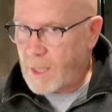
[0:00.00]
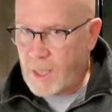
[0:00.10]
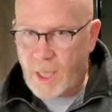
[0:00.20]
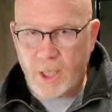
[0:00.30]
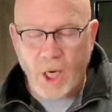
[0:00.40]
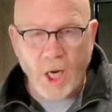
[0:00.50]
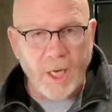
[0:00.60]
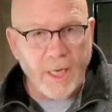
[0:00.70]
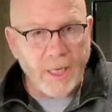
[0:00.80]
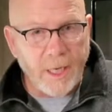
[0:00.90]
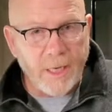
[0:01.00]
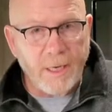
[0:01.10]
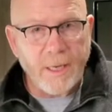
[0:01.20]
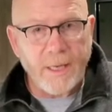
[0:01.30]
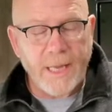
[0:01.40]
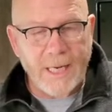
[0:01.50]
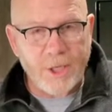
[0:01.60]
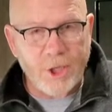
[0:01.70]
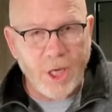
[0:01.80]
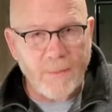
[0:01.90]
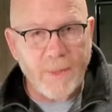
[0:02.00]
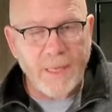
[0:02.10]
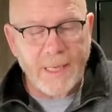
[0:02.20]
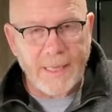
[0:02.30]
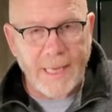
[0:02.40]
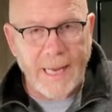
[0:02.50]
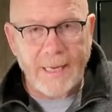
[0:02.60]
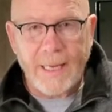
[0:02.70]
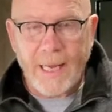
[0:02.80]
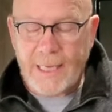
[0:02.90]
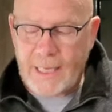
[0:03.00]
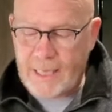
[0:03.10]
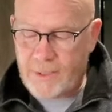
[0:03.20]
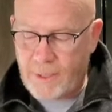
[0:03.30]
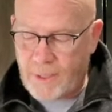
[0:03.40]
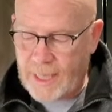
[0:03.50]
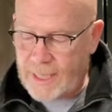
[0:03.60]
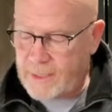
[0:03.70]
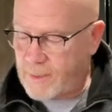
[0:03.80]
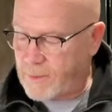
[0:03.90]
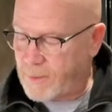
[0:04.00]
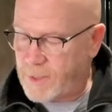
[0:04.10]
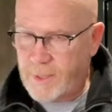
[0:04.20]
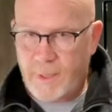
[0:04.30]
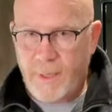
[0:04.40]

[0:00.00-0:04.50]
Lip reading: A caulking gun. That's cheap. Get that. Again, these are all hand tools.